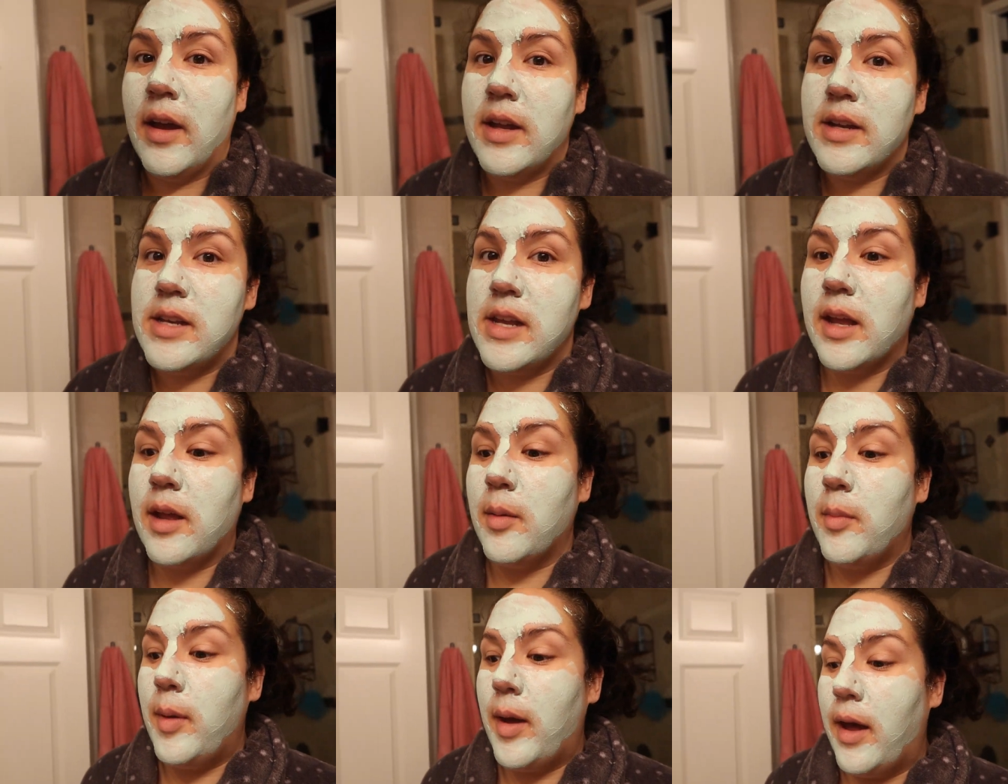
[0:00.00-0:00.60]
I
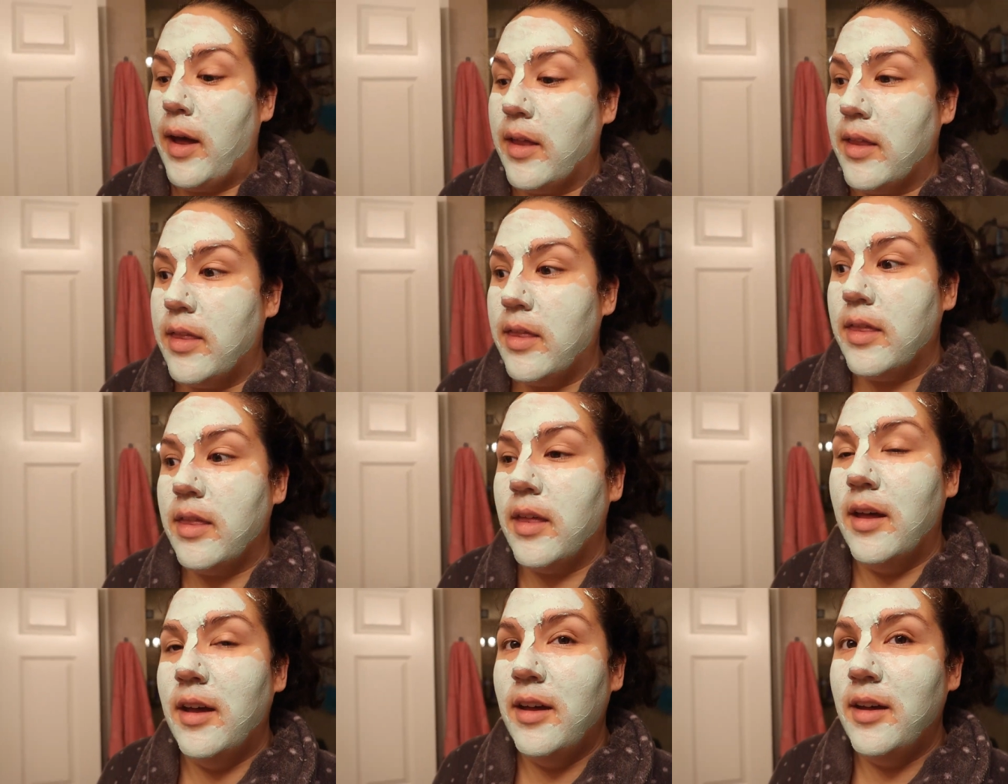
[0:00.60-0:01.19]
take a bath.
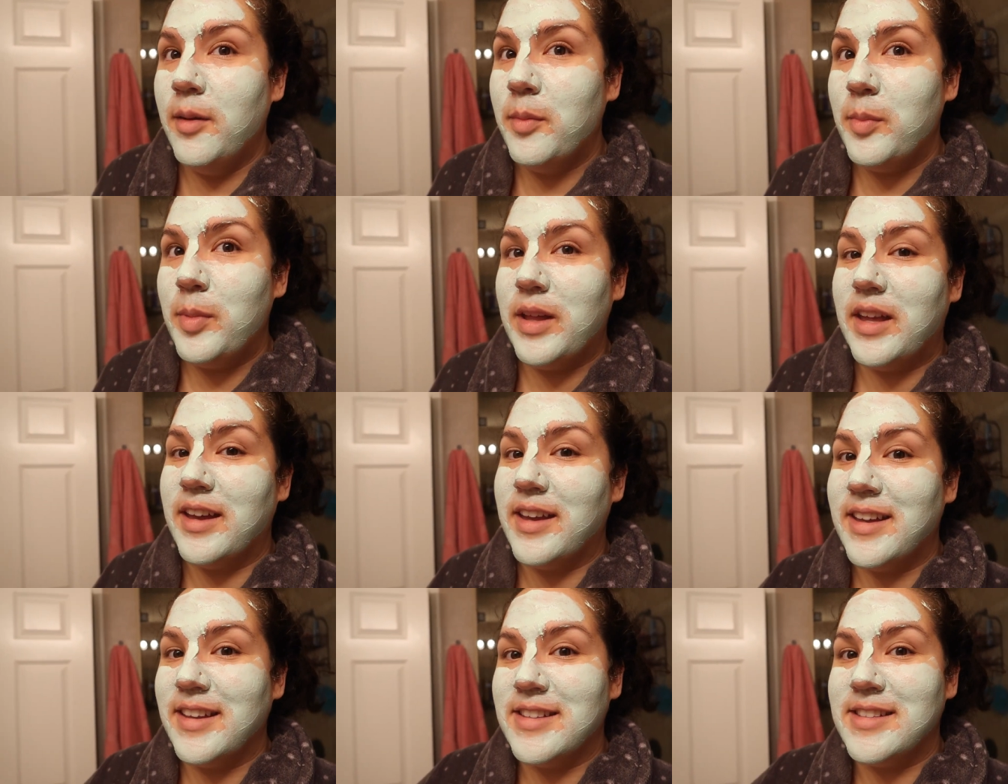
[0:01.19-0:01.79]

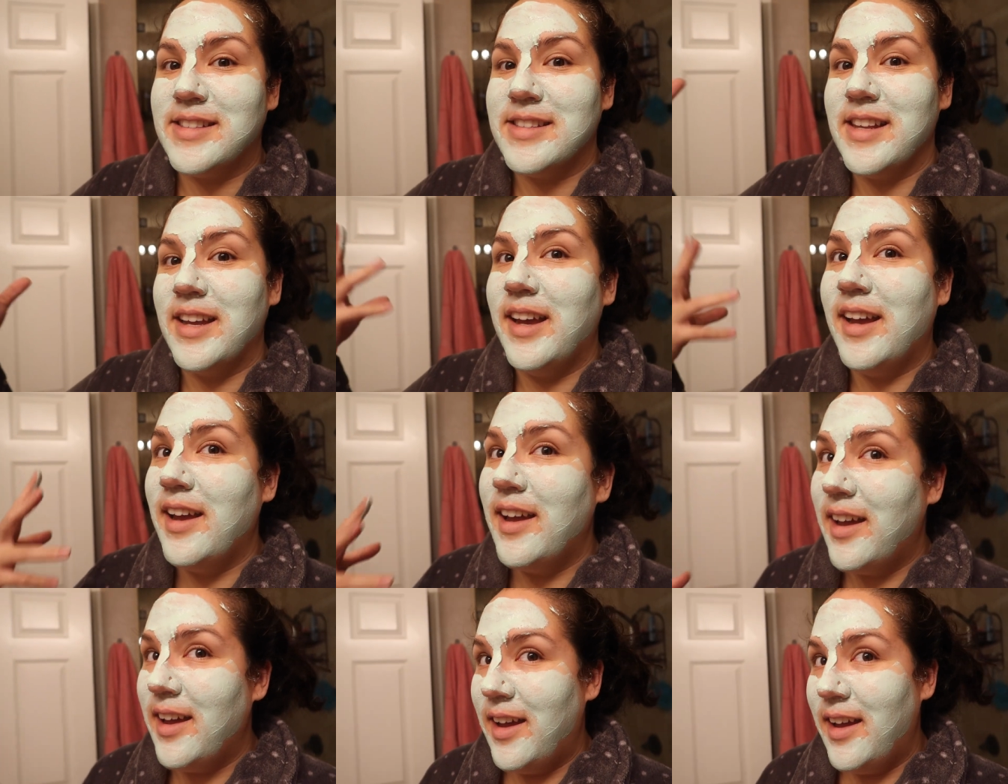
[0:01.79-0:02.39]
because
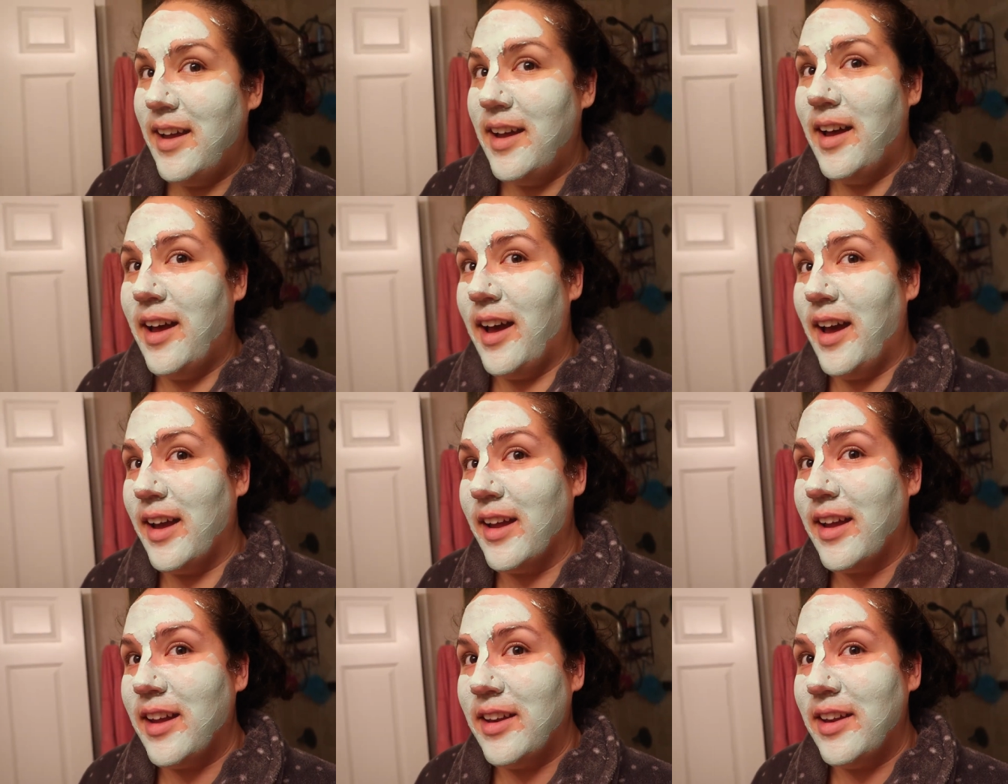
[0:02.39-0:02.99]

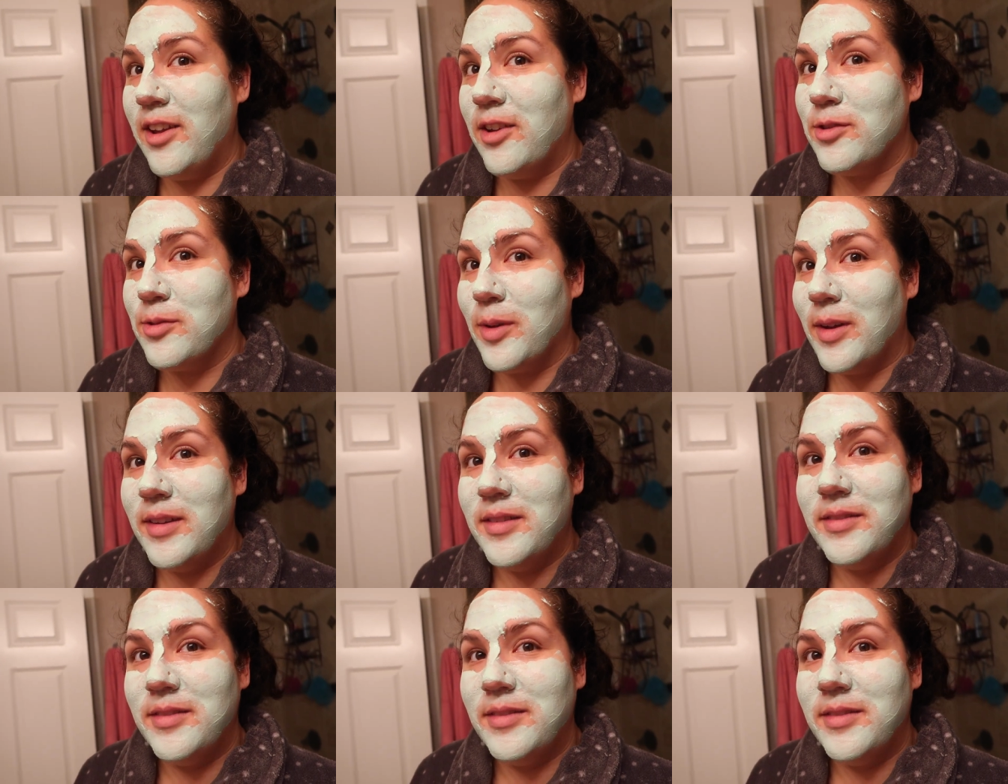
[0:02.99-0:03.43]
I could use